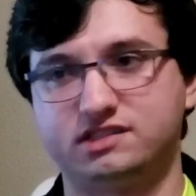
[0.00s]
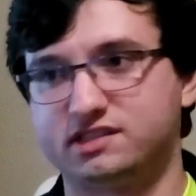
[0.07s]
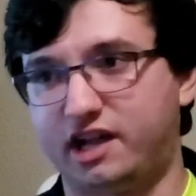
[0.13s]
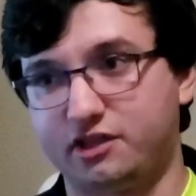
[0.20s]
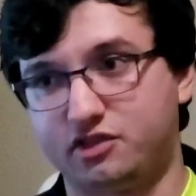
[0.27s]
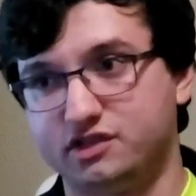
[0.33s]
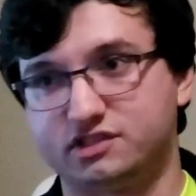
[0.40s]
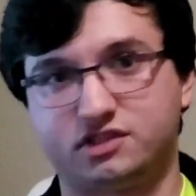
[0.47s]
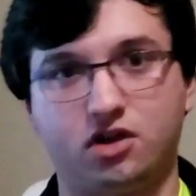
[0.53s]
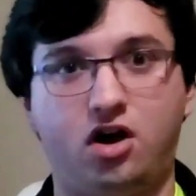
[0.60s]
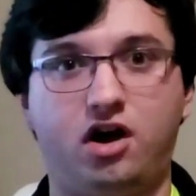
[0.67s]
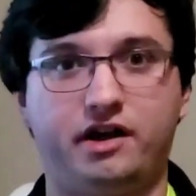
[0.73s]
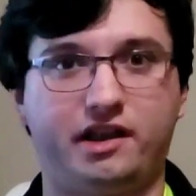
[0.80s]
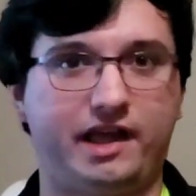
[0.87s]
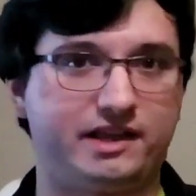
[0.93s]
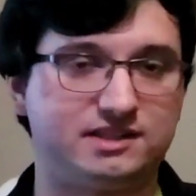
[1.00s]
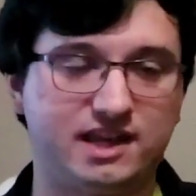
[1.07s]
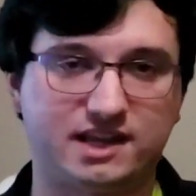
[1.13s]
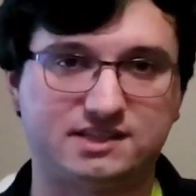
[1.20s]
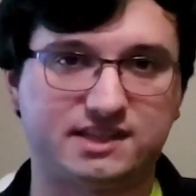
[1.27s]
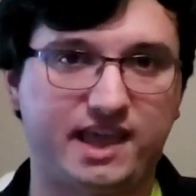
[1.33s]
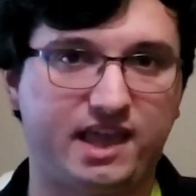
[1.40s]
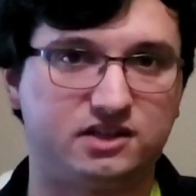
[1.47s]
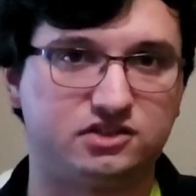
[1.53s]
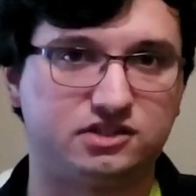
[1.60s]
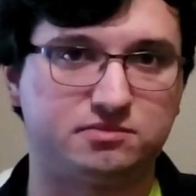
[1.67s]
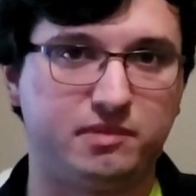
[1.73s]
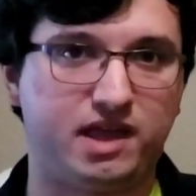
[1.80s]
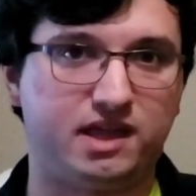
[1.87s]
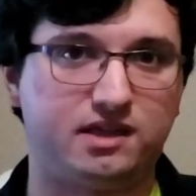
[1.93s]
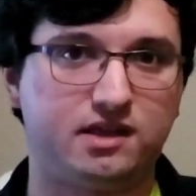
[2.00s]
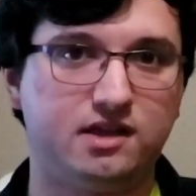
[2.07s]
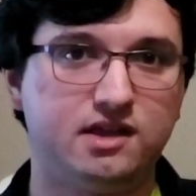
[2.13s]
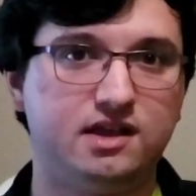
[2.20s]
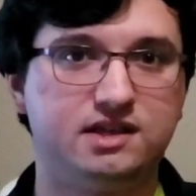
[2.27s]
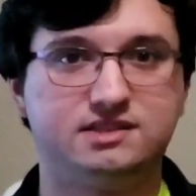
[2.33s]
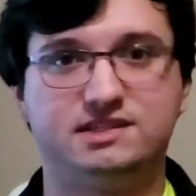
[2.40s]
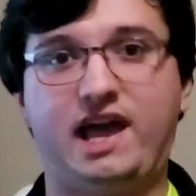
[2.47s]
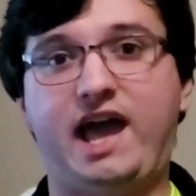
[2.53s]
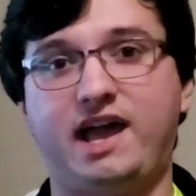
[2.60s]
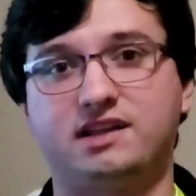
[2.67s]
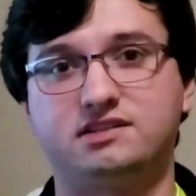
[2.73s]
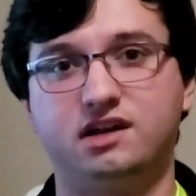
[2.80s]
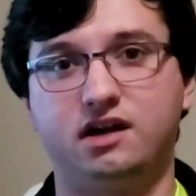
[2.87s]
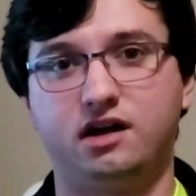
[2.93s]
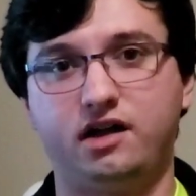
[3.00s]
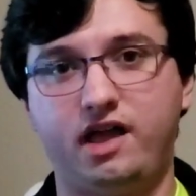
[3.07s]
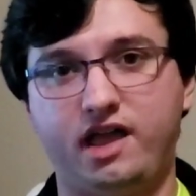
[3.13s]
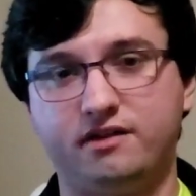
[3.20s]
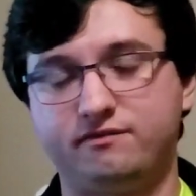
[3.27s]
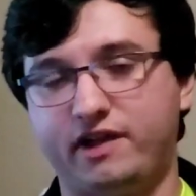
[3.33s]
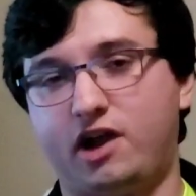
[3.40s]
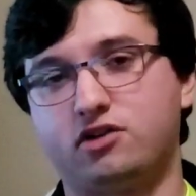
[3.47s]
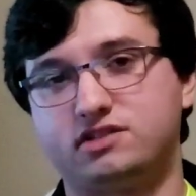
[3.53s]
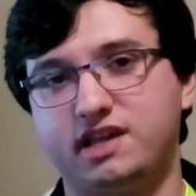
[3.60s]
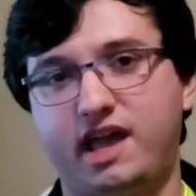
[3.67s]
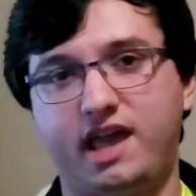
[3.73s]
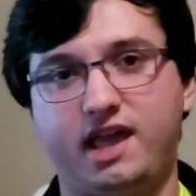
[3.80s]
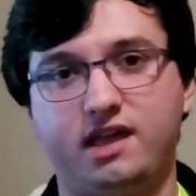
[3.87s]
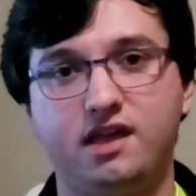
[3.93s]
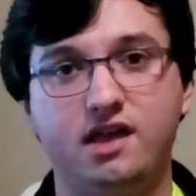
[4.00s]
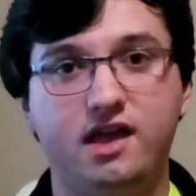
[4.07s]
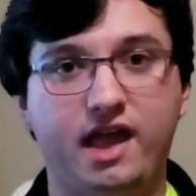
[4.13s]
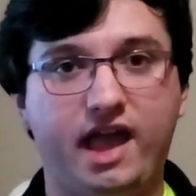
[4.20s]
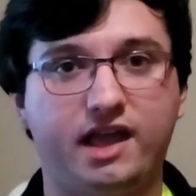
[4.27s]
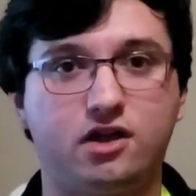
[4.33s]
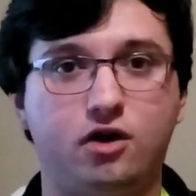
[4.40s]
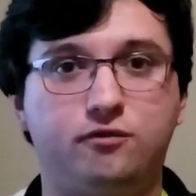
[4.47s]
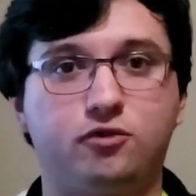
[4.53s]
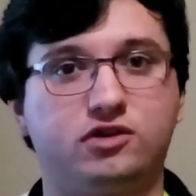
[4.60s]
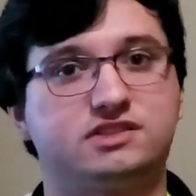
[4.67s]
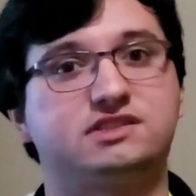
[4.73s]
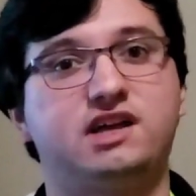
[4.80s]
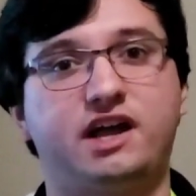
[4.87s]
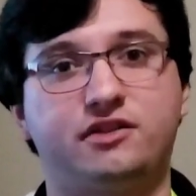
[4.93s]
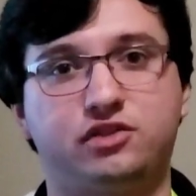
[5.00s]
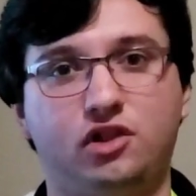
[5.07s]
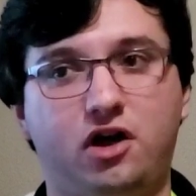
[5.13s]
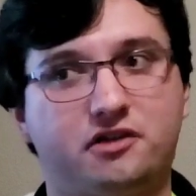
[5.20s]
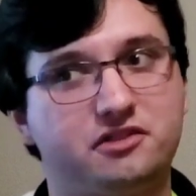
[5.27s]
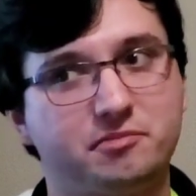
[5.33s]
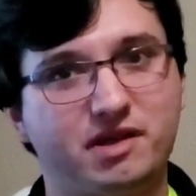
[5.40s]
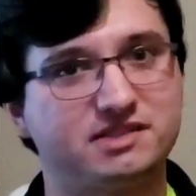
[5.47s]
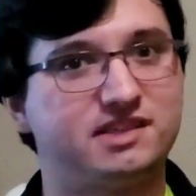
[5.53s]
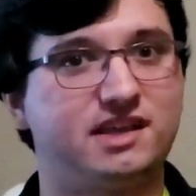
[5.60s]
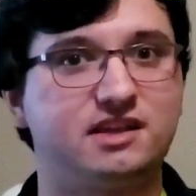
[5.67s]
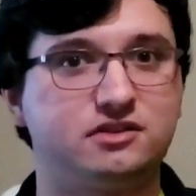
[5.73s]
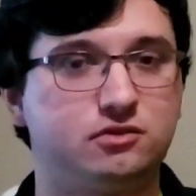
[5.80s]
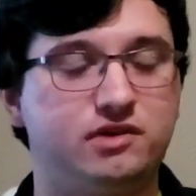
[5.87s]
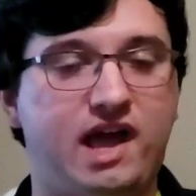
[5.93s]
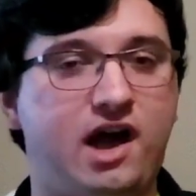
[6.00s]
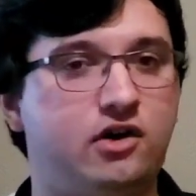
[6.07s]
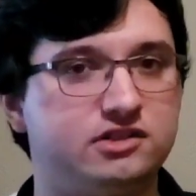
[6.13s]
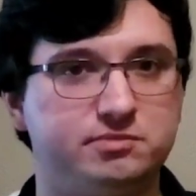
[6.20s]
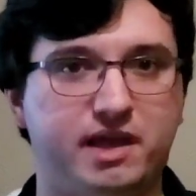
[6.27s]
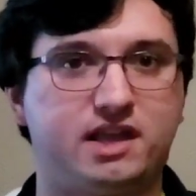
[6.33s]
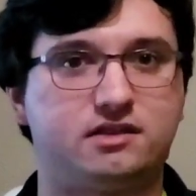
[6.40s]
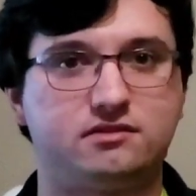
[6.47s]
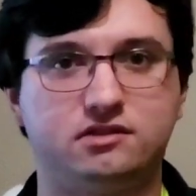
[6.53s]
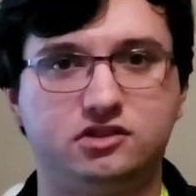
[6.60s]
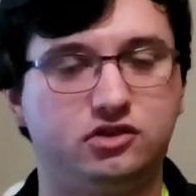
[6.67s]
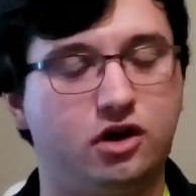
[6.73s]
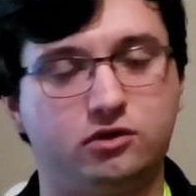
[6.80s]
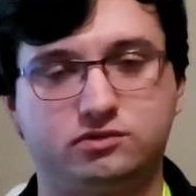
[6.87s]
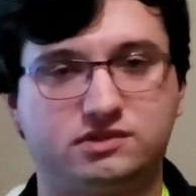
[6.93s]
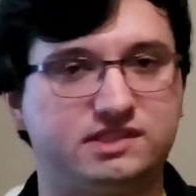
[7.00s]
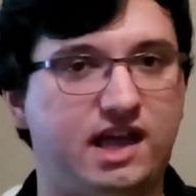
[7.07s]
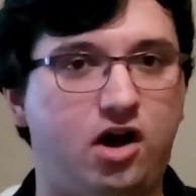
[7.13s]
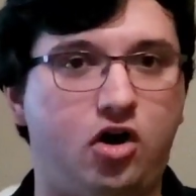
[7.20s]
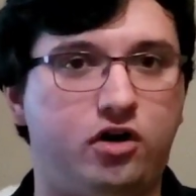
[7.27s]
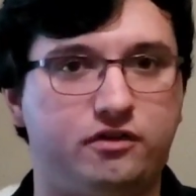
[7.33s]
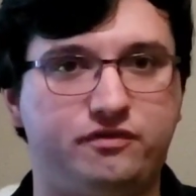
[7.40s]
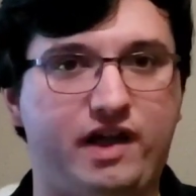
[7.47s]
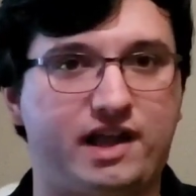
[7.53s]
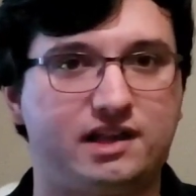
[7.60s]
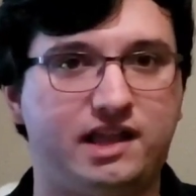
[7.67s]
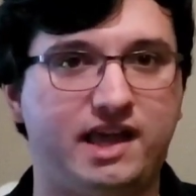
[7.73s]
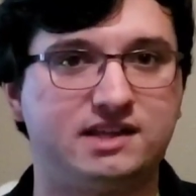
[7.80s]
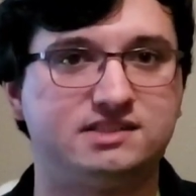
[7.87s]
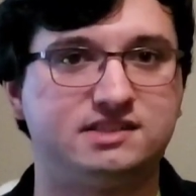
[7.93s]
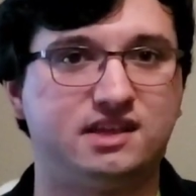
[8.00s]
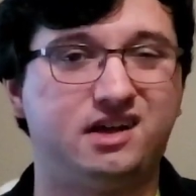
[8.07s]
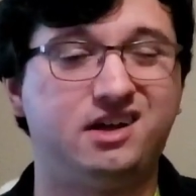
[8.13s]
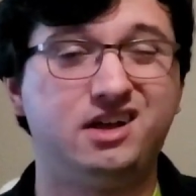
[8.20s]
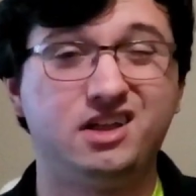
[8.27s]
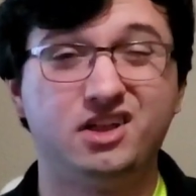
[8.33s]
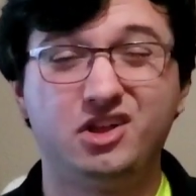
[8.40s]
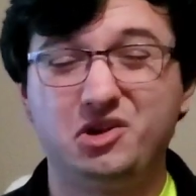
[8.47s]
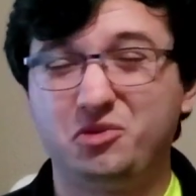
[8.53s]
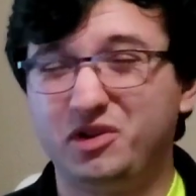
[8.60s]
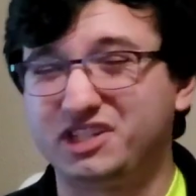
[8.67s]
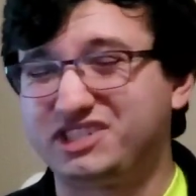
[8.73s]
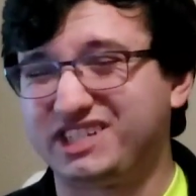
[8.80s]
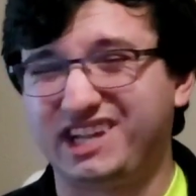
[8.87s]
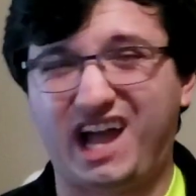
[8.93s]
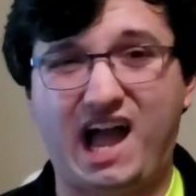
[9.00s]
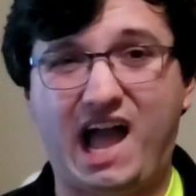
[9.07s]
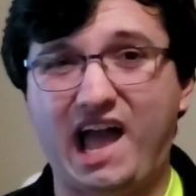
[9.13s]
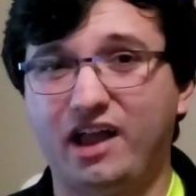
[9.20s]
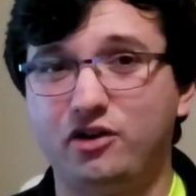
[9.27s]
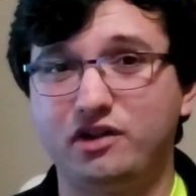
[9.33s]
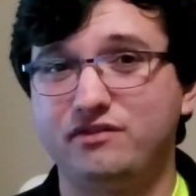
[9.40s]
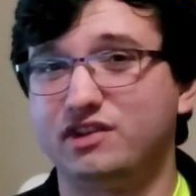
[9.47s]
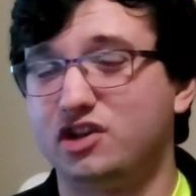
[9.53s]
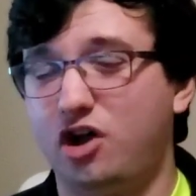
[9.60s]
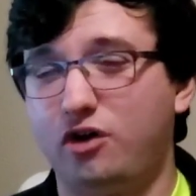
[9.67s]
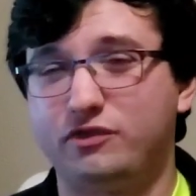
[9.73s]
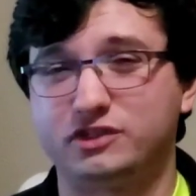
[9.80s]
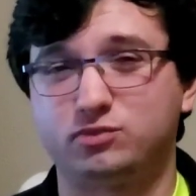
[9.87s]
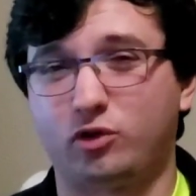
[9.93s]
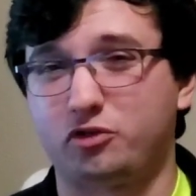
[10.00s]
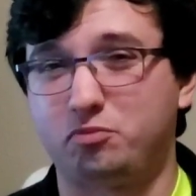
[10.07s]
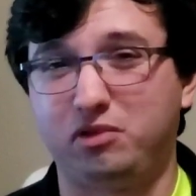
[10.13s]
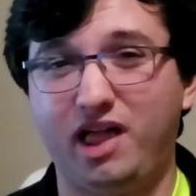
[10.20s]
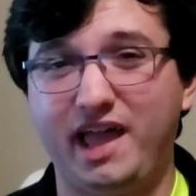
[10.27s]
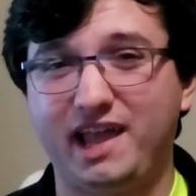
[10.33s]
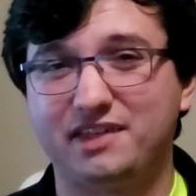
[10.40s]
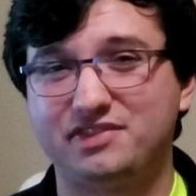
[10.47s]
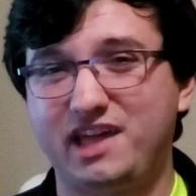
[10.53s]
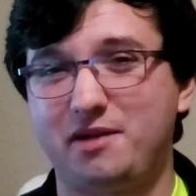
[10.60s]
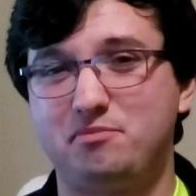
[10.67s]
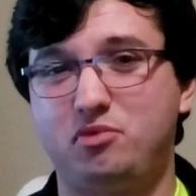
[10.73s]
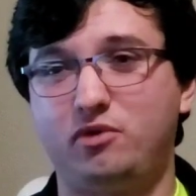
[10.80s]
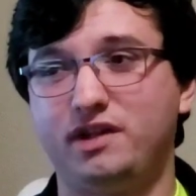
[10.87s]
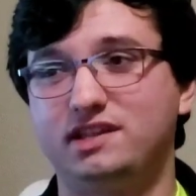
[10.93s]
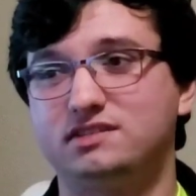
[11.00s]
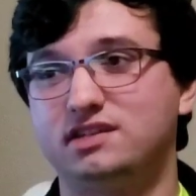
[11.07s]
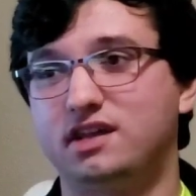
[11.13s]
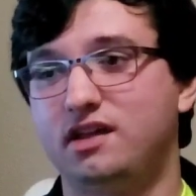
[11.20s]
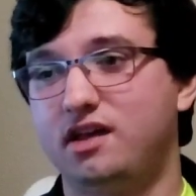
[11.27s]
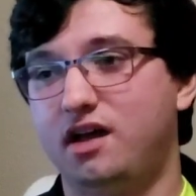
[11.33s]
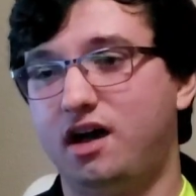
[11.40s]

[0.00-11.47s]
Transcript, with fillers: Scythe is gone. Like, decks can't just make Dagda and Verite and go for a Scythe lock. The best they can do now is make, you know, set Artifact Lancia, which I don't even know if it's worth playing at that point.